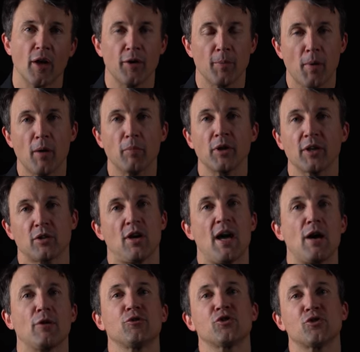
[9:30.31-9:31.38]
on a public
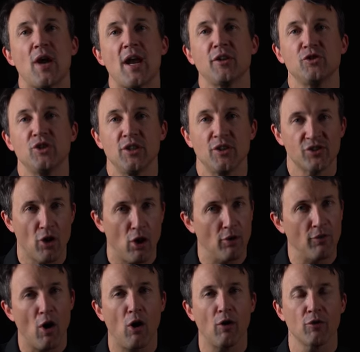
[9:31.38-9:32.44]
cloud strategy to
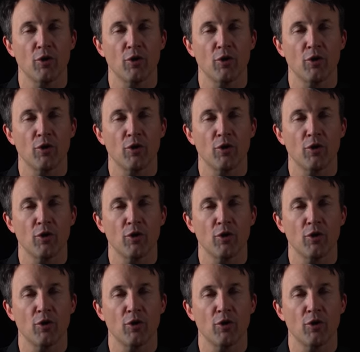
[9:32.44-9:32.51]
solve all